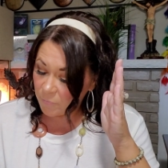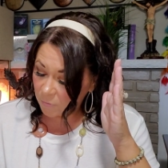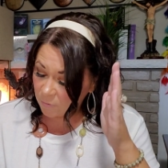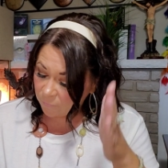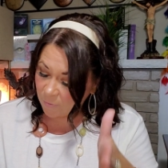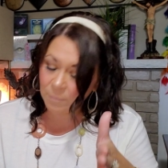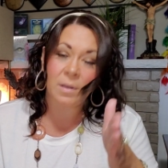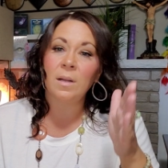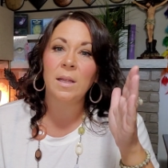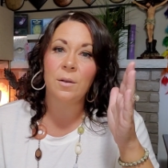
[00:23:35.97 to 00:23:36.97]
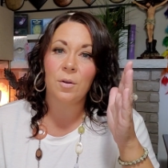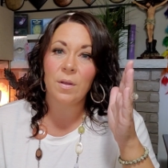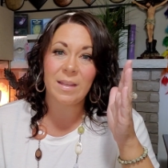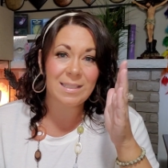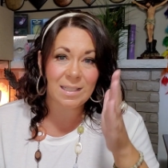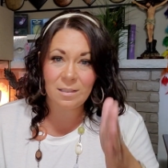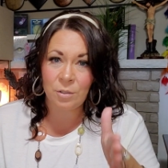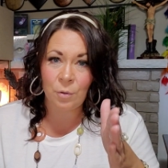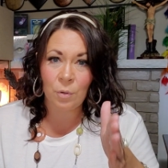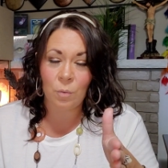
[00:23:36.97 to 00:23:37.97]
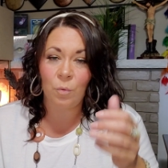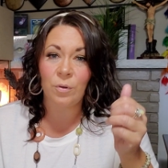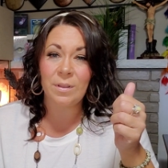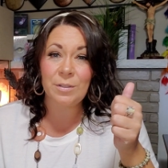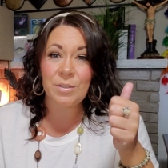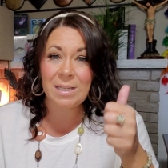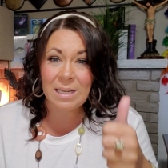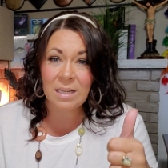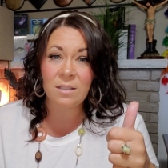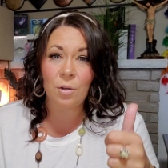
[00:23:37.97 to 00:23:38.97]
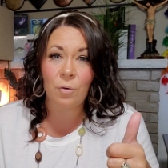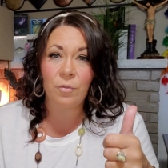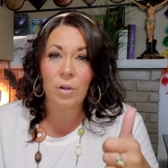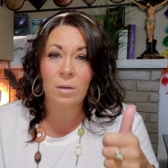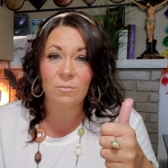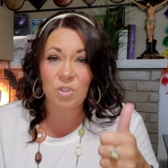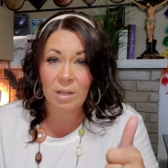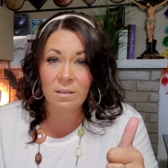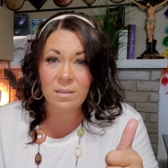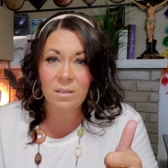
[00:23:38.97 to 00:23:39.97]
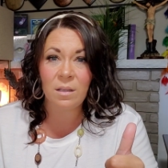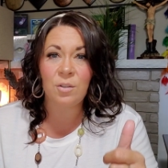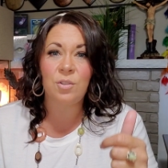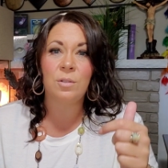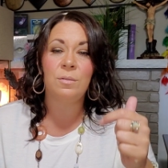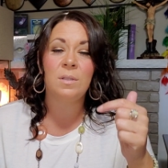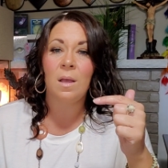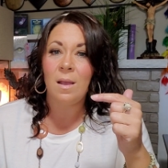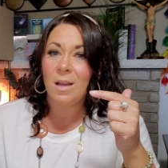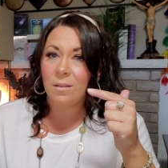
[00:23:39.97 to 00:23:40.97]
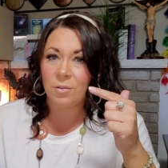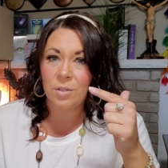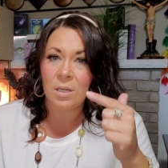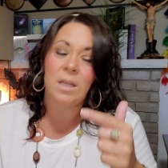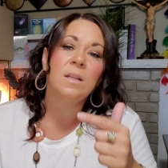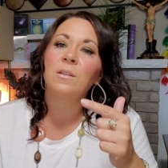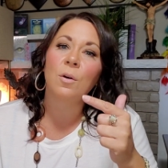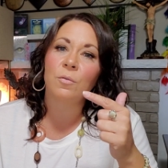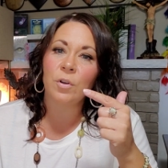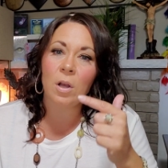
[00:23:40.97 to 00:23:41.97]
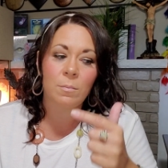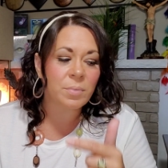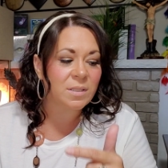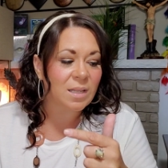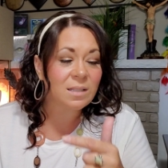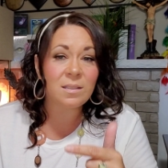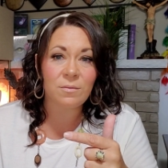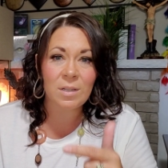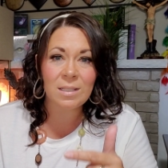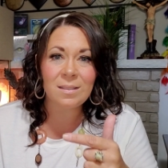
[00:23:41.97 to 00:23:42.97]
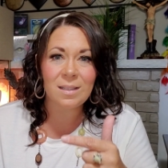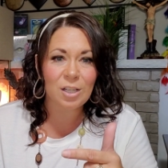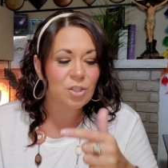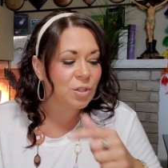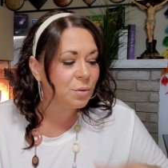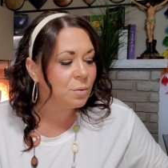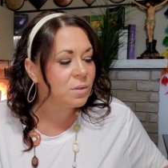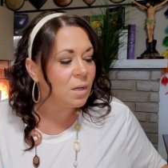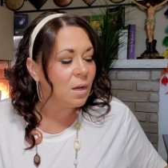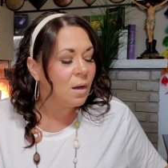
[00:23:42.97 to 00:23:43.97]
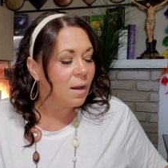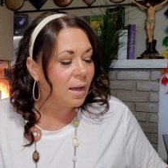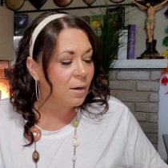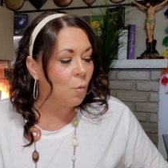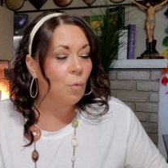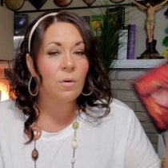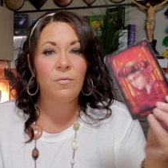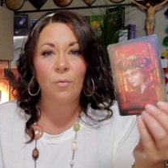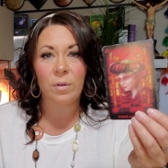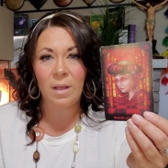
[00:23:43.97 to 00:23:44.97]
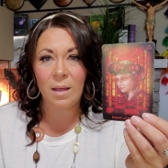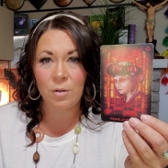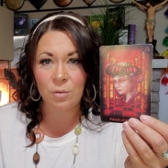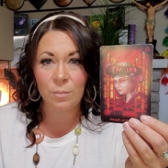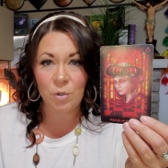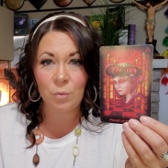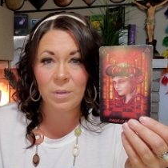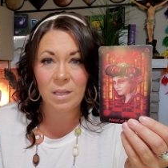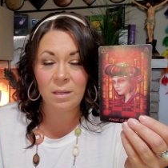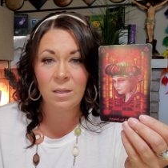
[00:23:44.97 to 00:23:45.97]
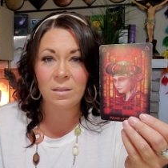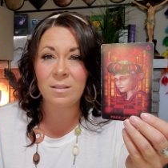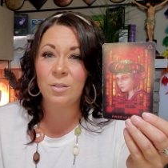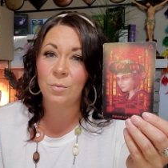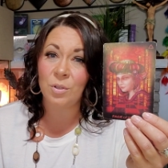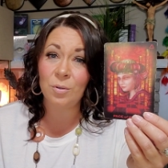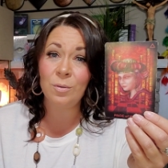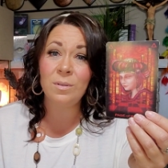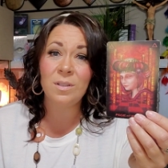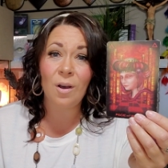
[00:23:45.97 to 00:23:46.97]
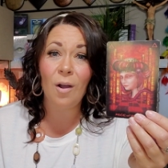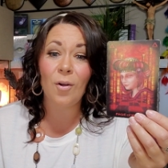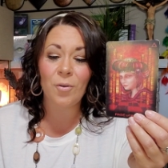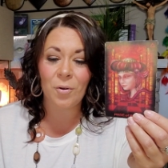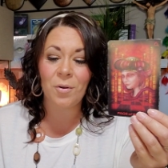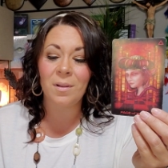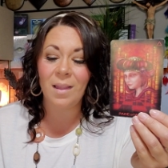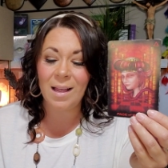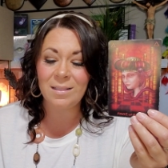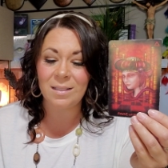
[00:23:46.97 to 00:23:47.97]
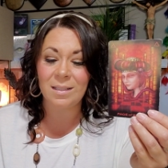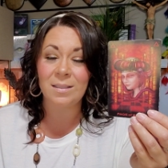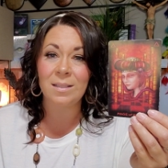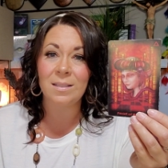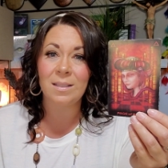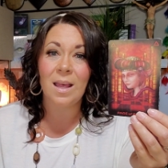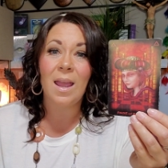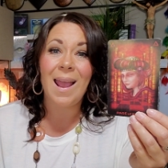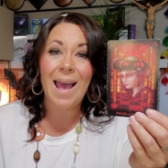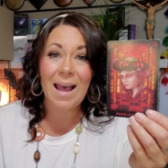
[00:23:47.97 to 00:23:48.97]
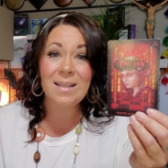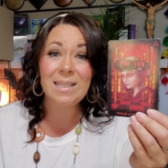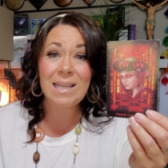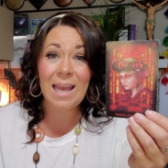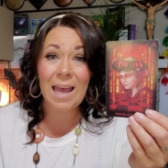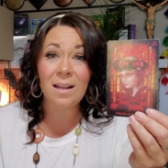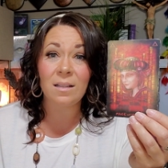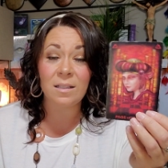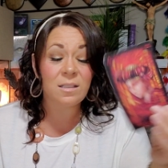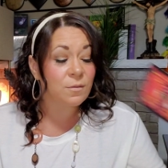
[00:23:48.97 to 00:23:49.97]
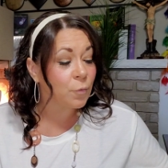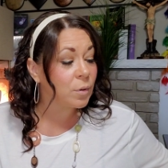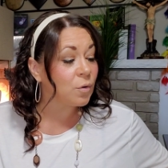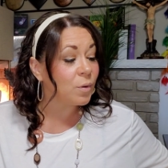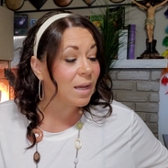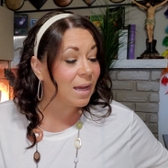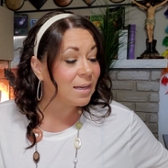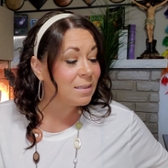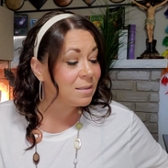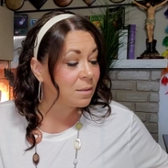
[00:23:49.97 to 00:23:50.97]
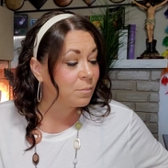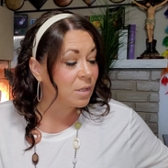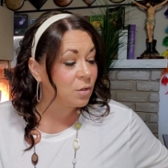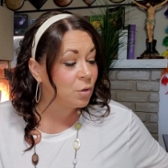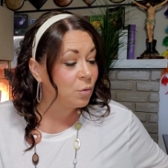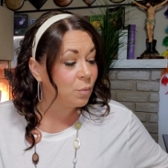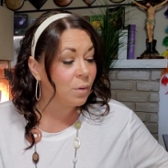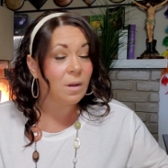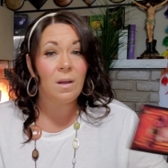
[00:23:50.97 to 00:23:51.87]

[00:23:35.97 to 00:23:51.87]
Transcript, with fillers: there's a feminine here that doesn't know her worth. There's a need to overcome jealousy issues. There's a need to overcome possessiveness issues in order for that new, new beginning. And so use the hard-earned lessons as a catalyst for creating something new